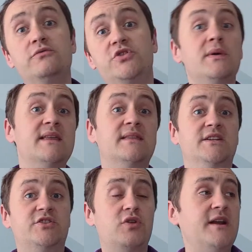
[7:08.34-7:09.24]
doing
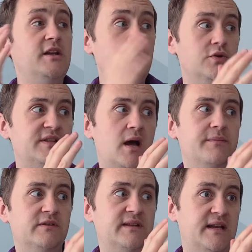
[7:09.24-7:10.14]
this, trying to use the
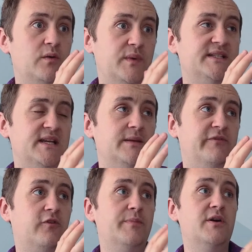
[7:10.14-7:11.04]
data that we see in the
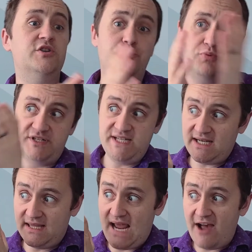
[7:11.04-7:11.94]
before period to
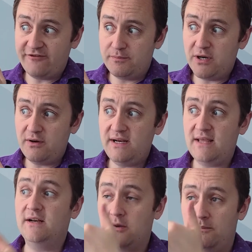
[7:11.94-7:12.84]
predict the after period
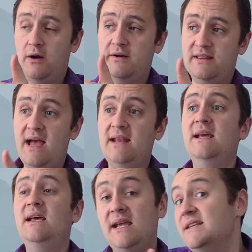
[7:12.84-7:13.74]
and then comparing to that,
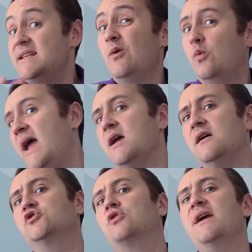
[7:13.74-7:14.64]
is a way
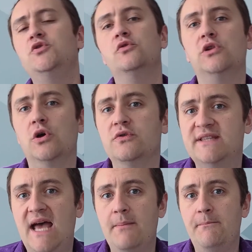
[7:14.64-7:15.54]
of trying to close
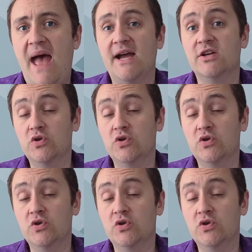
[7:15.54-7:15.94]
that back